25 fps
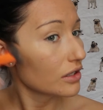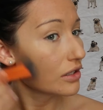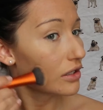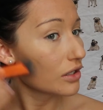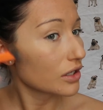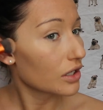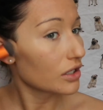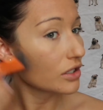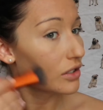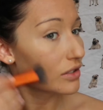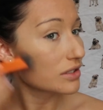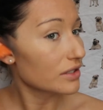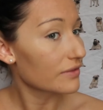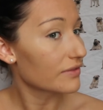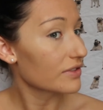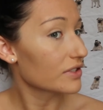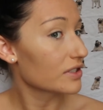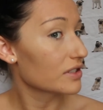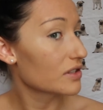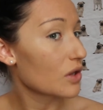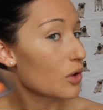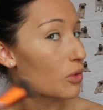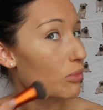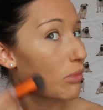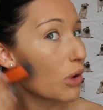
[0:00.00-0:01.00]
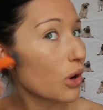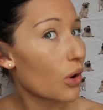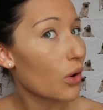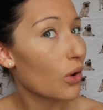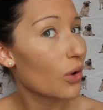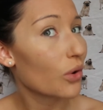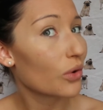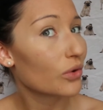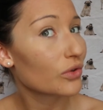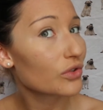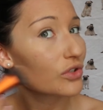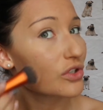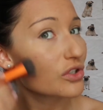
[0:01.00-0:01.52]
You can use it for so
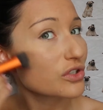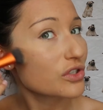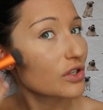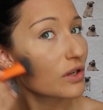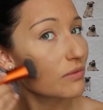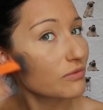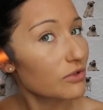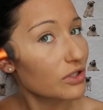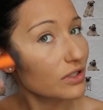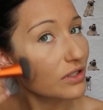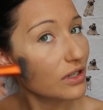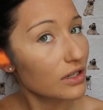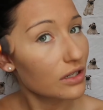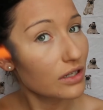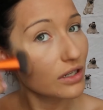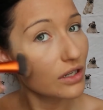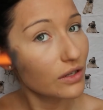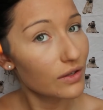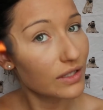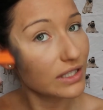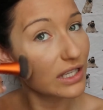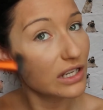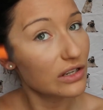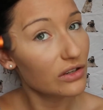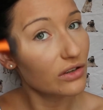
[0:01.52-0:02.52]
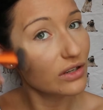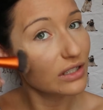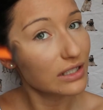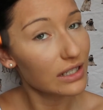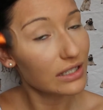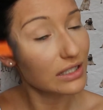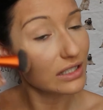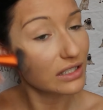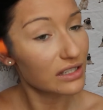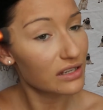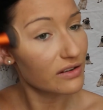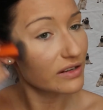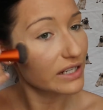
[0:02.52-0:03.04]
much. So I'm just going to use it, not
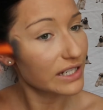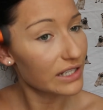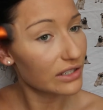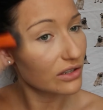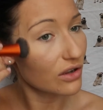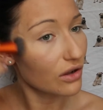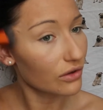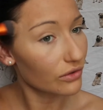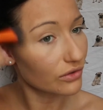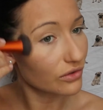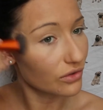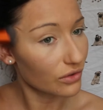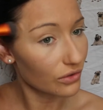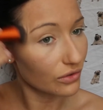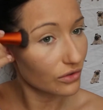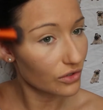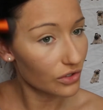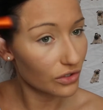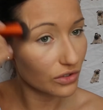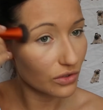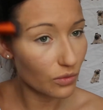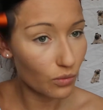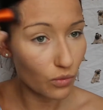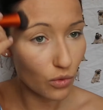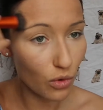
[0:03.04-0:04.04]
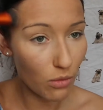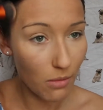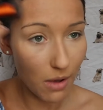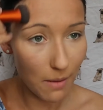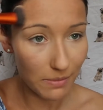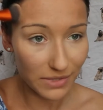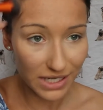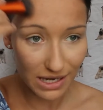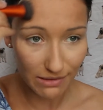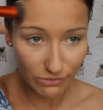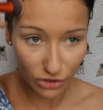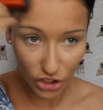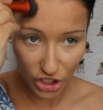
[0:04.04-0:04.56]
necessarily to contour, just to warm
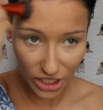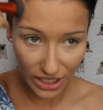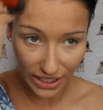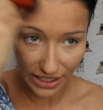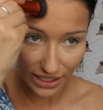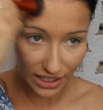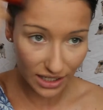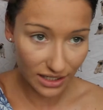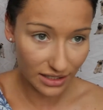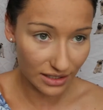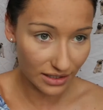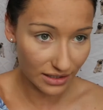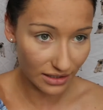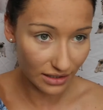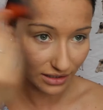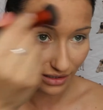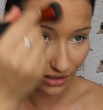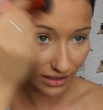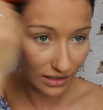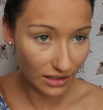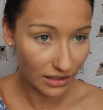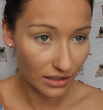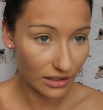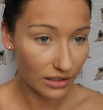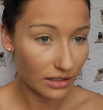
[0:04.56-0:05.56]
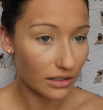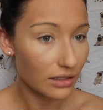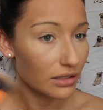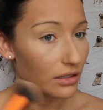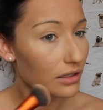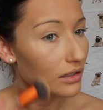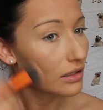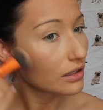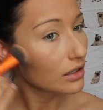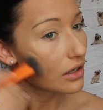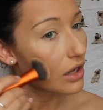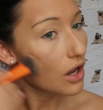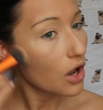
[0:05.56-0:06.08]
up them cheeks.
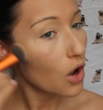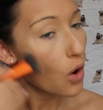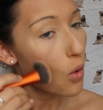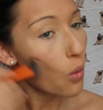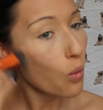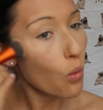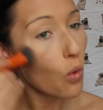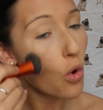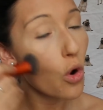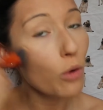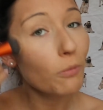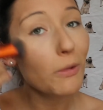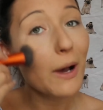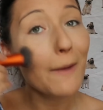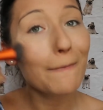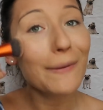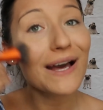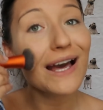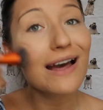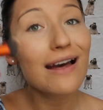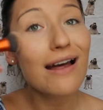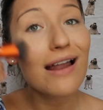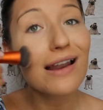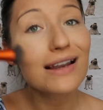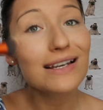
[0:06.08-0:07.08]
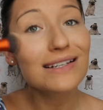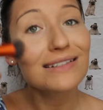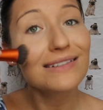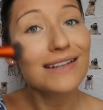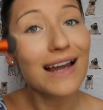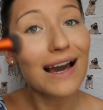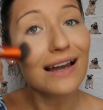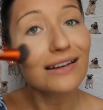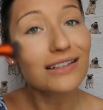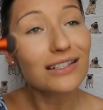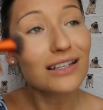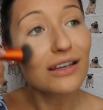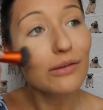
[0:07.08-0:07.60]
Warm up
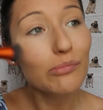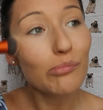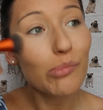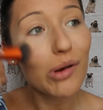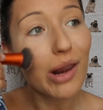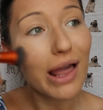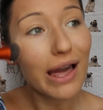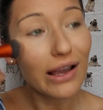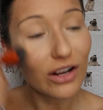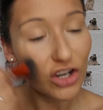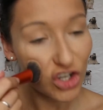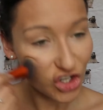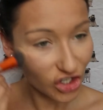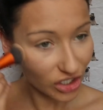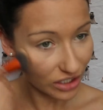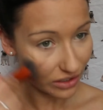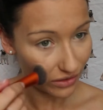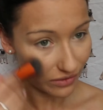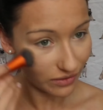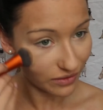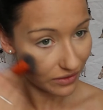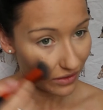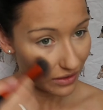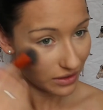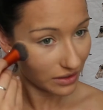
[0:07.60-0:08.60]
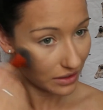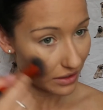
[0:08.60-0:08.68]
that complexion.